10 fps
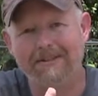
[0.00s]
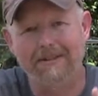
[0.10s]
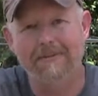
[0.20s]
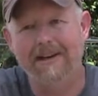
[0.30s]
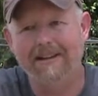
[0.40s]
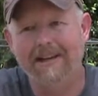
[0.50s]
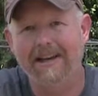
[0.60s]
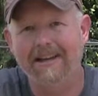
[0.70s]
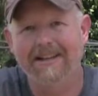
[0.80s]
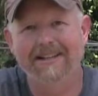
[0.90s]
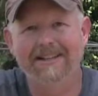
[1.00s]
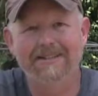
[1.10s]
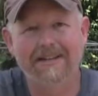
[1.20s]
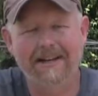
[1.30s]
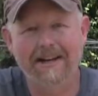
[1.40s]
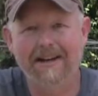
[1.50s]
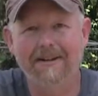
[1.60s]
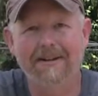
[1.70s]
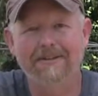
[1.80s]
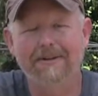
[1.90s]
She found that, sat
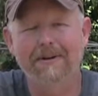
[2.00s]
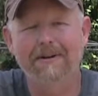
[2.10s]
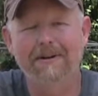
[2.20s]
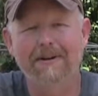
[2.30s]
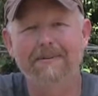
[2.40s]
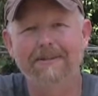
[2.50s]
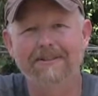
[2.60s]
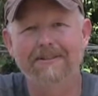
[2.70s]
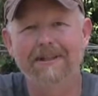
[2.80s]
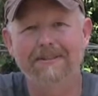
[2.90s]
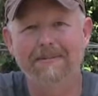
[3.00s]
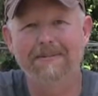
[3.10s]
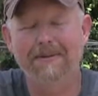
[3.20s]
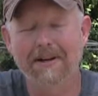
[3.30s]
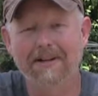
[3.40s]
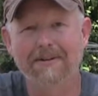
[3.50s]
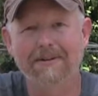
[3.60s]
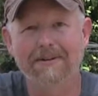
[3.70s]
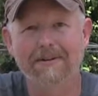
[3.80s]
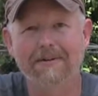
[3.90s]
down, and started flirting me, just like she'd been trained to do
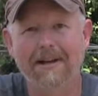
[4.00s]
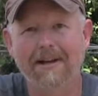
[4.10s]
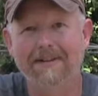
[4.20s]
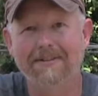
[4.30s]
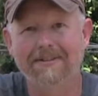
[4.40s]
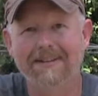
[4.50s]
it her whole life.